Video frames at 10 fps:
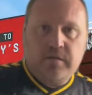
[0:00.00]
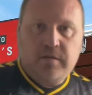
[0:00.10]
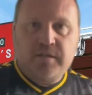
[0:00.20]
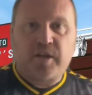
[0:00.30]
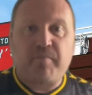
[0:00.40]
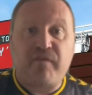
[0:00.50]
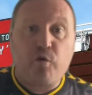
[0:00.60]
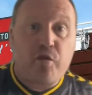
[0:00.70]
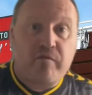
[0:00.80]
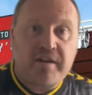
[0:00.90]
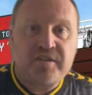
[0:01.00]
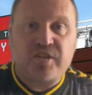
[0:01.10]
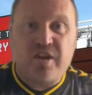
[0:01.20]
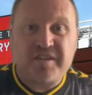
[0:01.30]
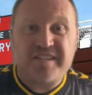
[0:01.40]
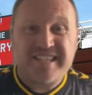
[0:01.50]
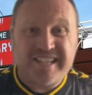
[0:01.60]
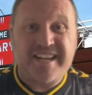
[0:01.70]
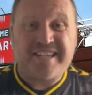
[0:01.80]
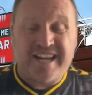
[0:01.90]
So before the run started,
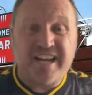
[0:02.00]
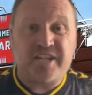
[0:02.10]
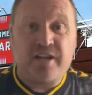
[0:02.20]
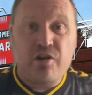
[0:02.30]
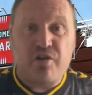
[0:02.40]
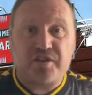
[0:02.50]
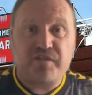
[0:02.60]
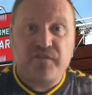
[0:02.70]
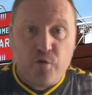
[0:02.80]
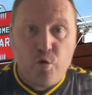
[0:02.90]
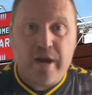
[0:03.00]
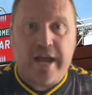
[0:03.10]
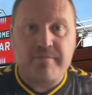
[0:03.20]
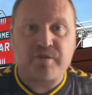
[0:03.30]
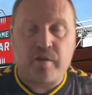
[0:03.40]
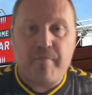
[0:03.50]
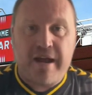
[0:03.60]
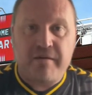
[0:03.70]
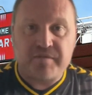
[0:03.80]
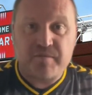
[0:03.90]
Saints had actually lost 4 games on the
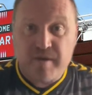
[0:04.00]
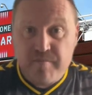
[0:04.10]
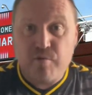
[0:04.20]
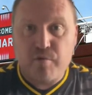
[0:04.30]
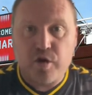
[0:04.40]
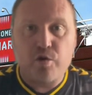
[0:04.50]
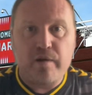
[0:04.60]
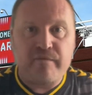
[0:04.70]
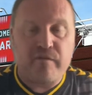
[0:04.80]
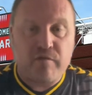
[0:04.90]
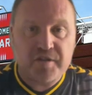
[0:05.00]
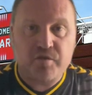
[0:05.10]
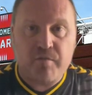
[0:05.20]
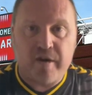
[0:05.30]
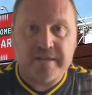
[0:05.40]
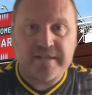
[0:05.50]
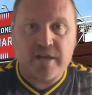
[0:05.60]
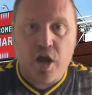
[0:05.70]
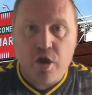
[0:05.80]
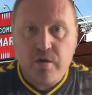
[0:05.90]
bounce. People were calling for Russell Martin to
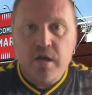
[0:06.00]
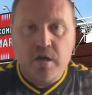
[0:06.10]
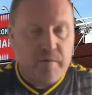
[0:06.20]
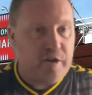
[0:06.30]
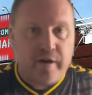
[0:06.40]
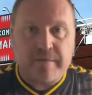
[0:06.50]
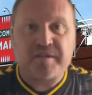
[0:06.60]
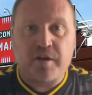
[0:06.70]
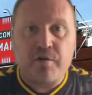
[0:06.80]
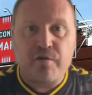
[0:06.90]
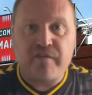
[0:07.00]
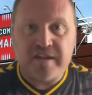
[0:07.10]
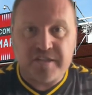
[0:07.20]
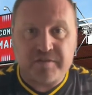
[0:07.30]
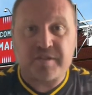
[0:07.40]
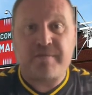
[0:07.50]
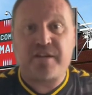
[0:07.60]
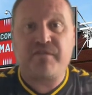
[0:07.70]
go. We'd gone up to the North East, got smashed